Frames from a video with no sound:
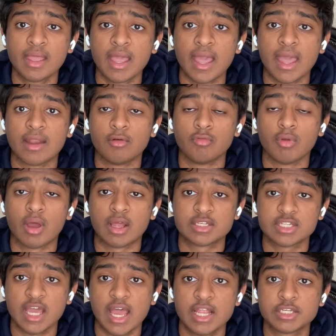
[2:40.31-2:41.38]
and
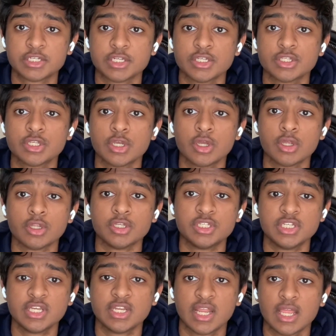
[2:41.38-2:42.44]
attaches
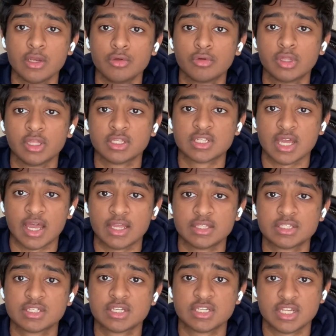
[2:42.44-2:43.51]
DNA
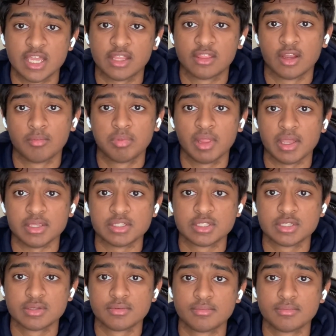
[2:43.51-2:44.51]
nucleotides to take their place.